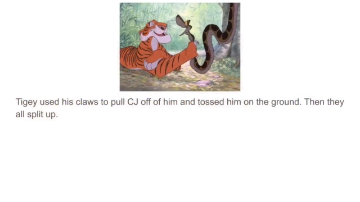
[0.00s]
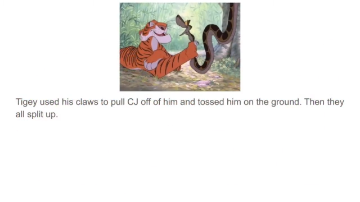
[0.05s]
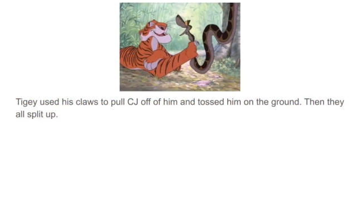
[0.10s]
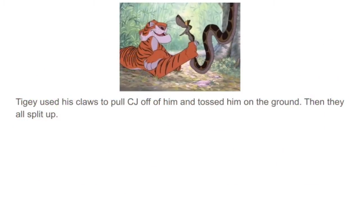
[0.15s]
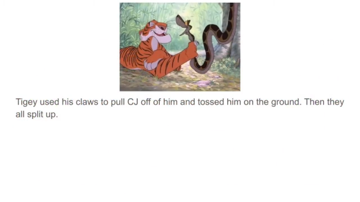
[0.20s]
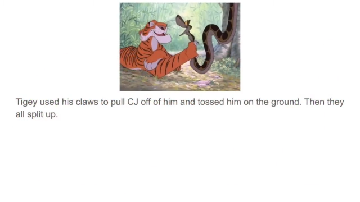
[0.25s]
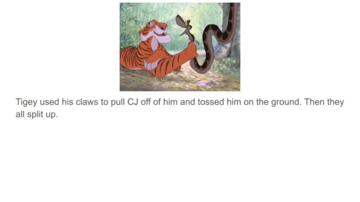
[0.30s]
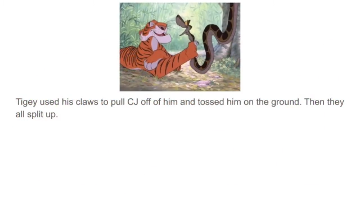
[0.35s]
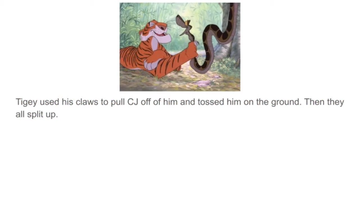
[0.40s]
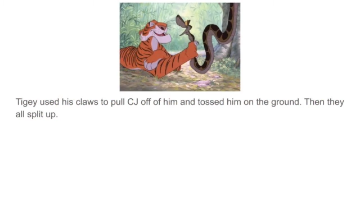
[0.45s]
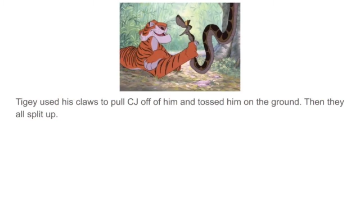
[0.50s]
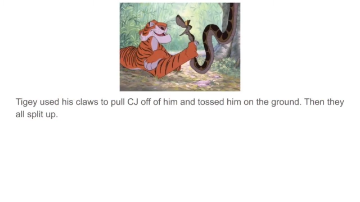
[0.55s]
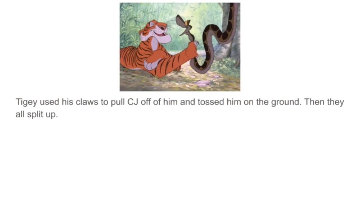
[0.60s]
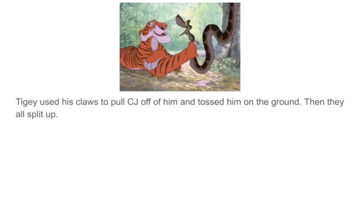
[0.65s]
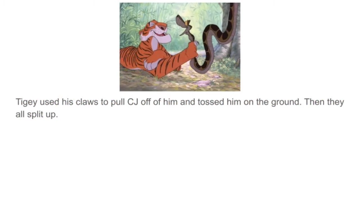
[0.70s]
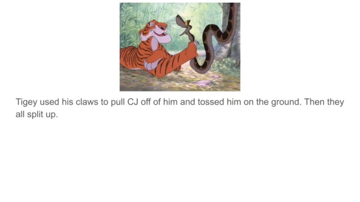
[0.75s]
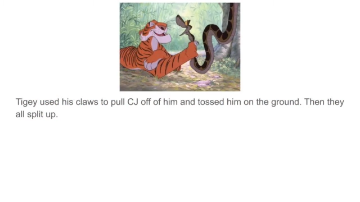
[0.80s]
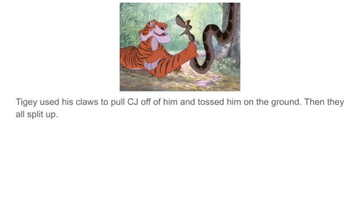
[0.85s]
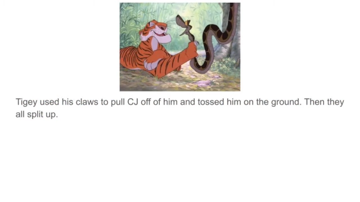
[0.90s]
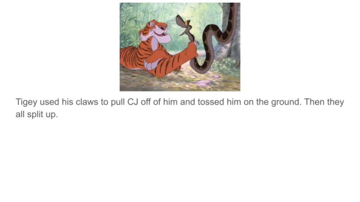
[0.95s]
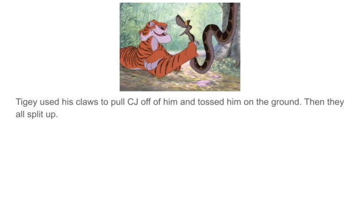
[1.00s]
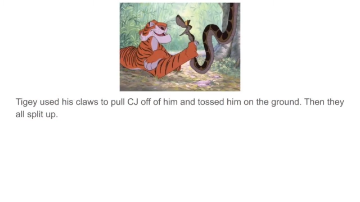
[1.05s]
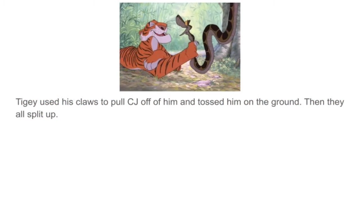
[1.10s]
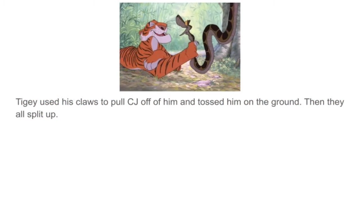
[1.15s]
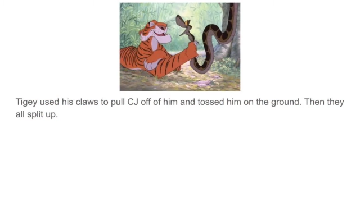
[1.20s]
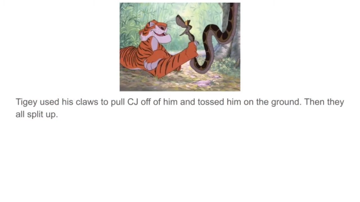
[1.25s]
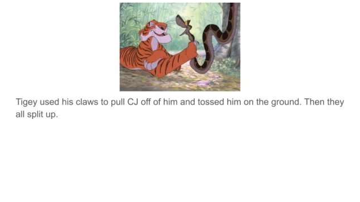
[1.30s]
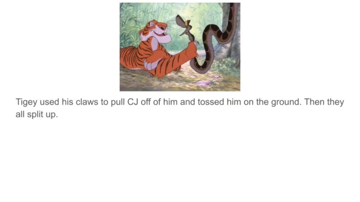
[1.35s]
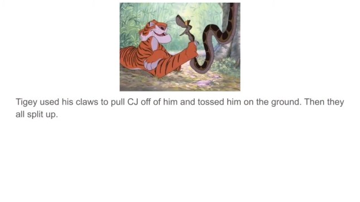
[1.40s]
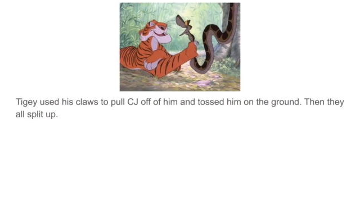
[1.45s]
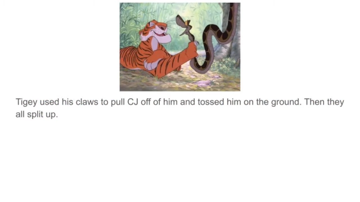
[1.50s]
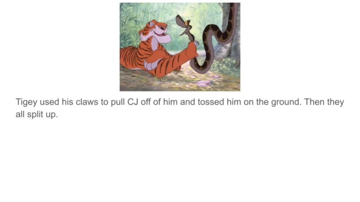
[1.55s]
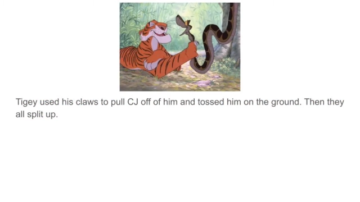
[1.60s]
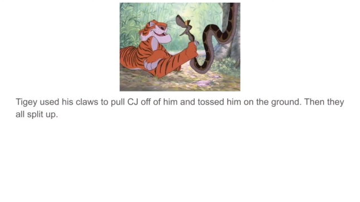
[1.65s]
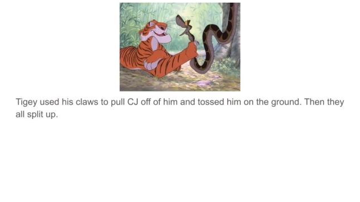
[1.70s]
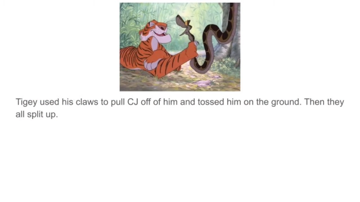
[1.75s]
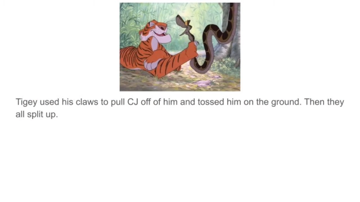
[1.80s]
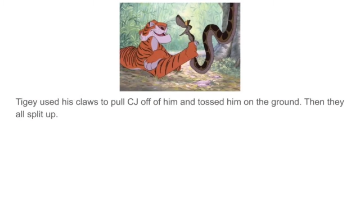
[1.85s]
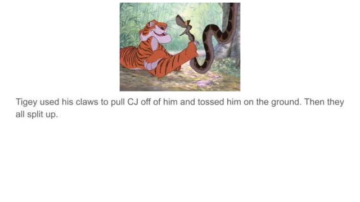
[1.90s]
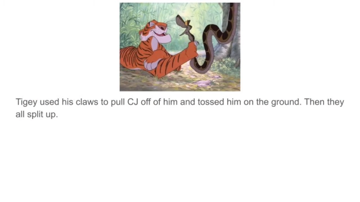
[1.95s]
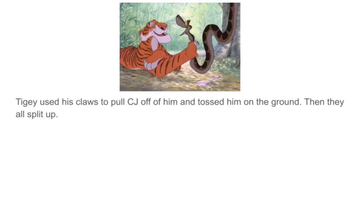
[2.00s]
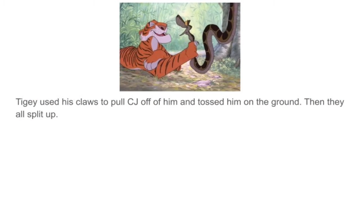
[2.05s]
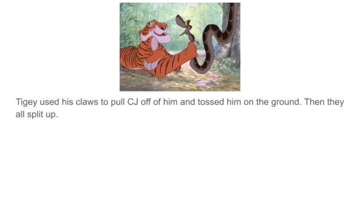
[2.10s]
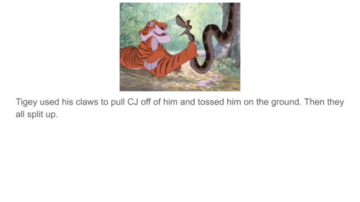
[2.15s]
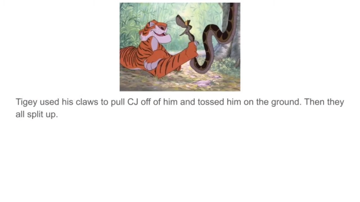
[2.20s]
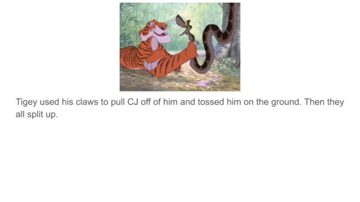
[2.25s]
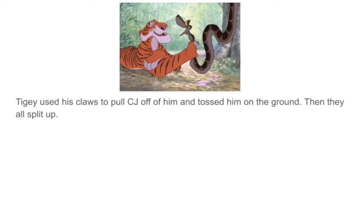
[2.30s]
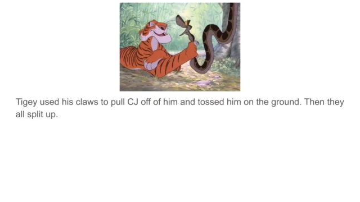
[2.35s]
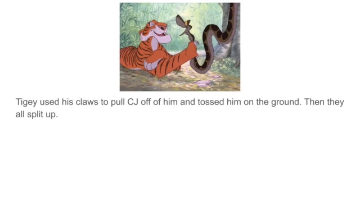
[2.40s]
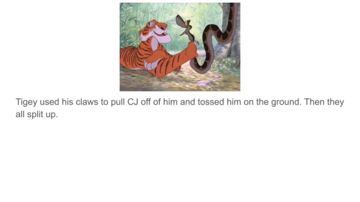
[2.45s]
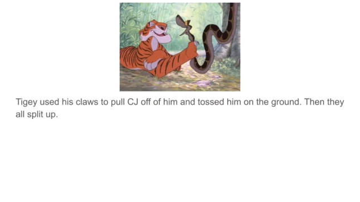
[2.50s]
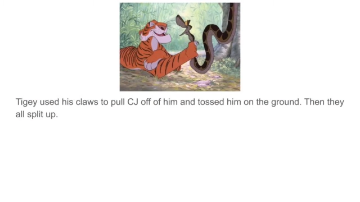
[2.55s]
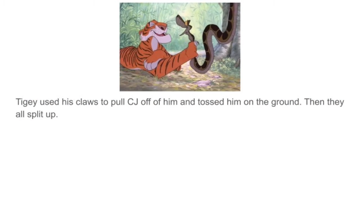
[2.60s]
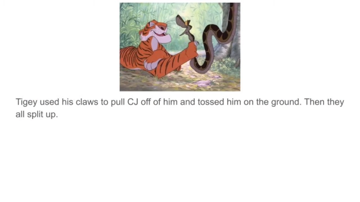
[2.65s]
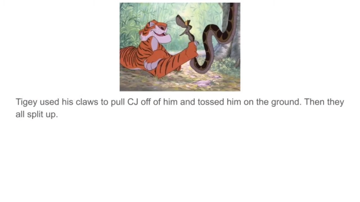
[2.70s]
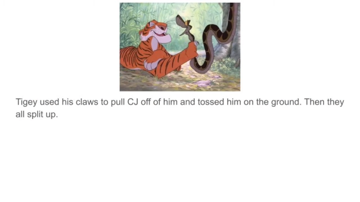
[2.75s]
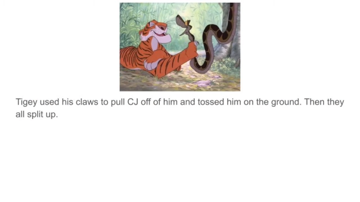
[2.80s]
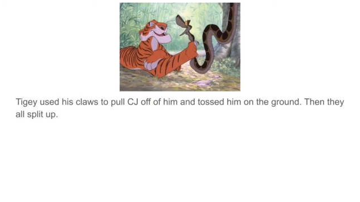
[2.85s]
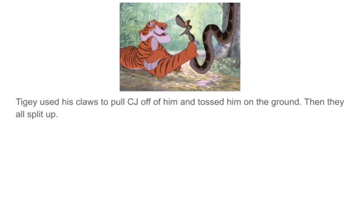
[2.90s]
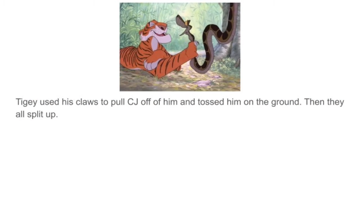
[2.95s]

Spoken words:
[unreadable: no face in view]